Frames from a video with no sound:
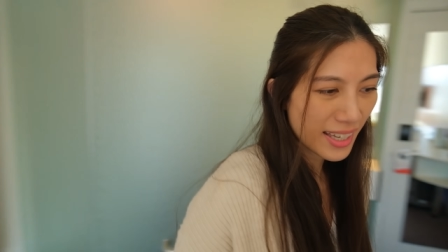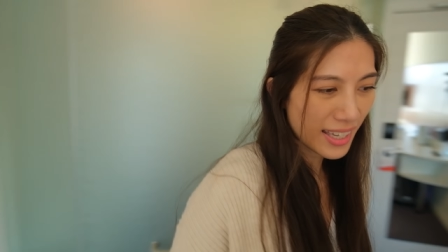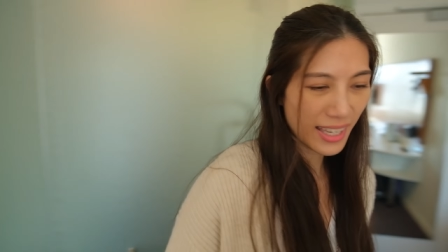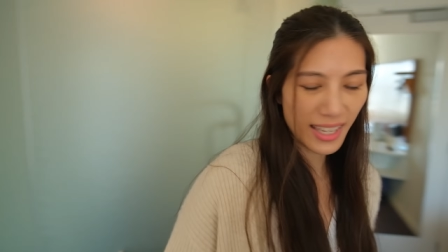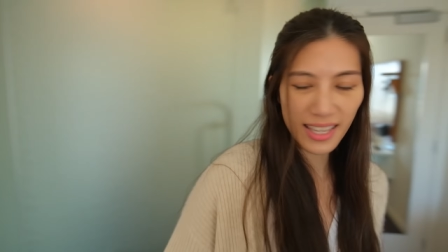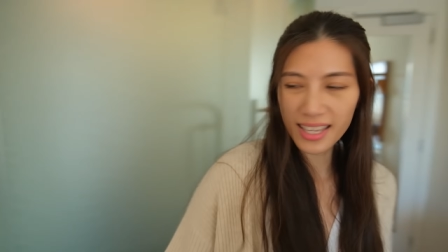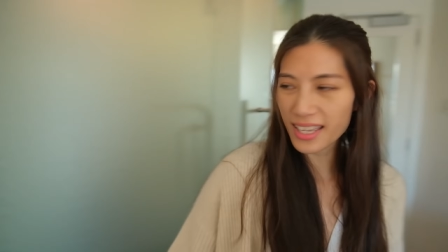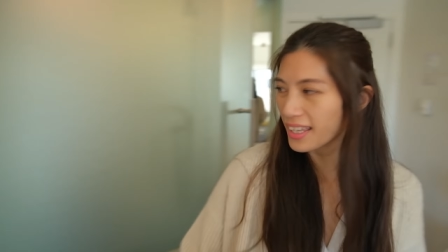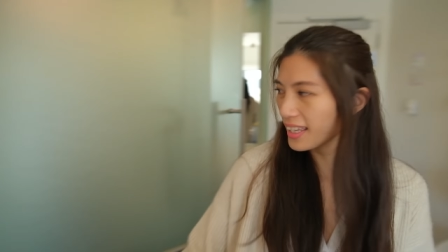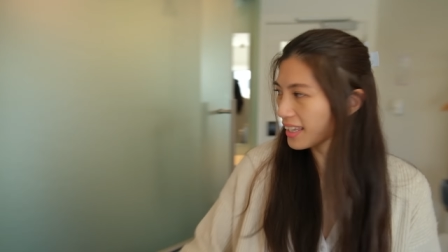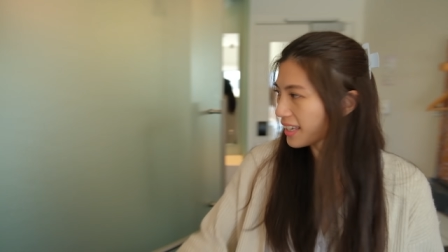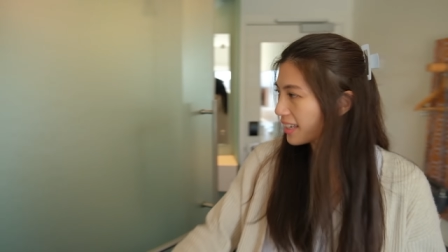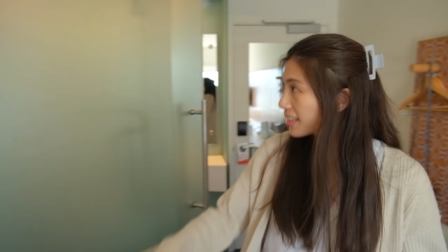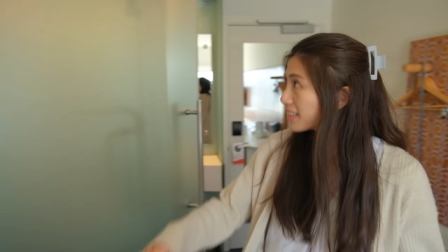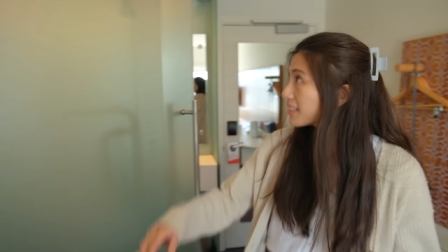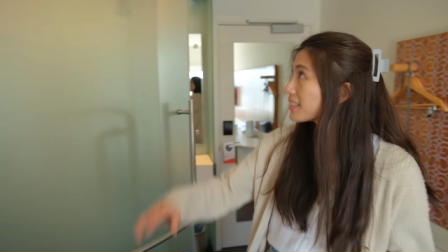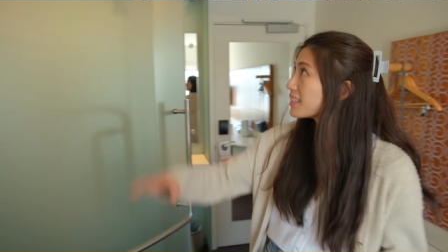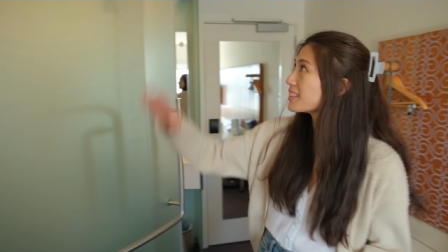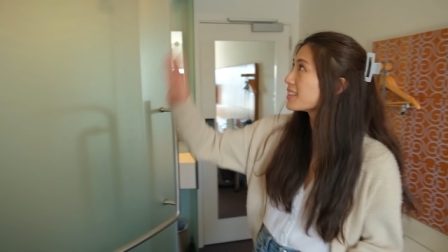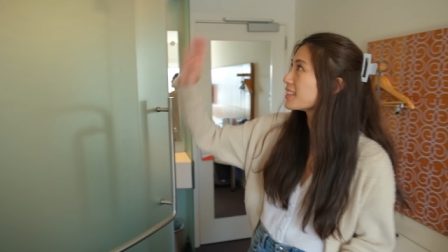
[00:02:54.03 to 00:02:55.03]

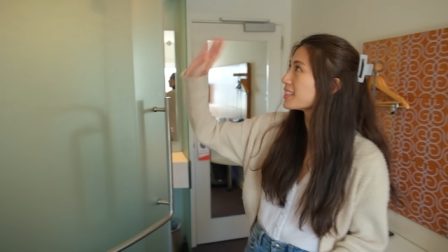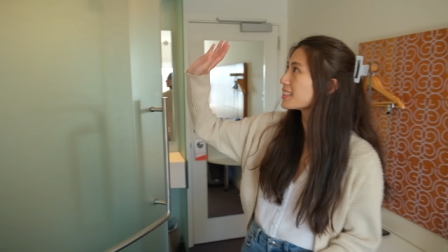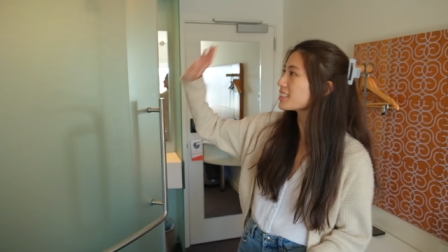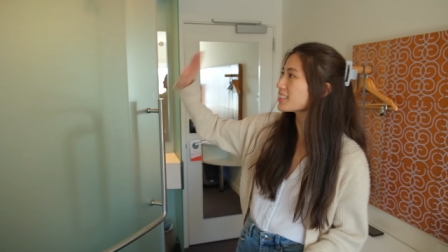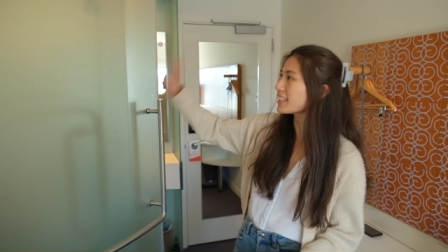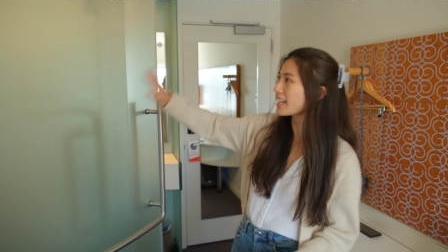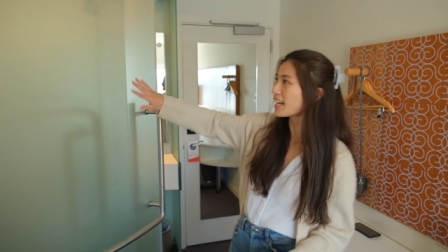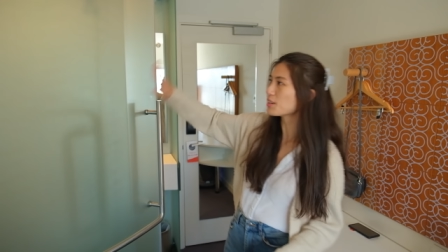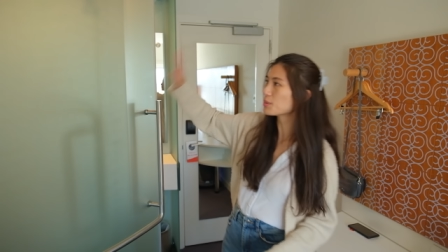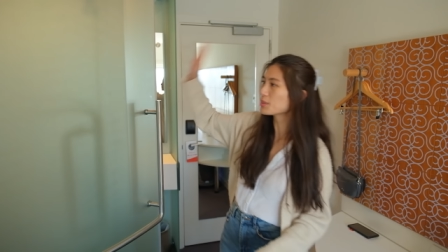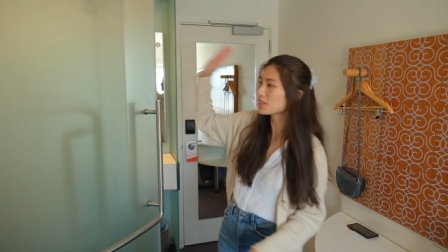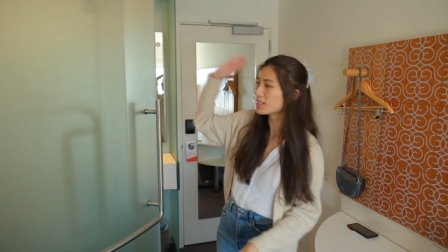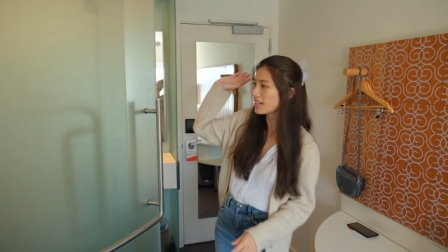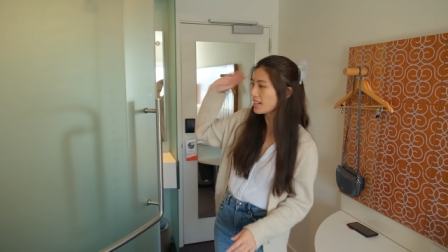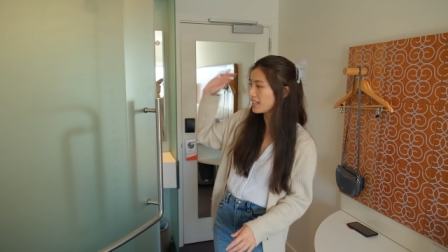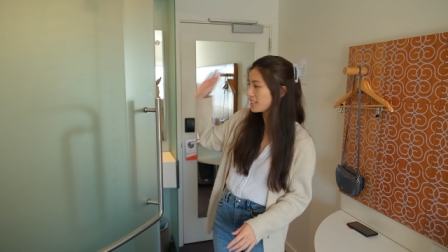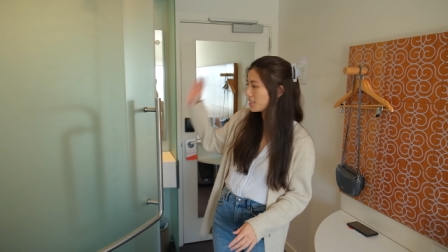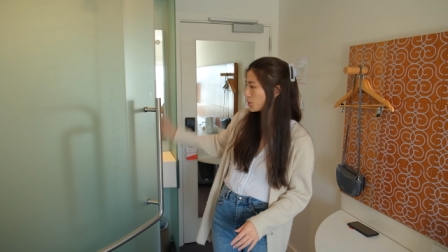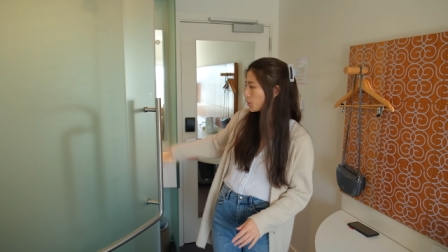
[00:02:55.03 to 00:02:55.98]
and the shower and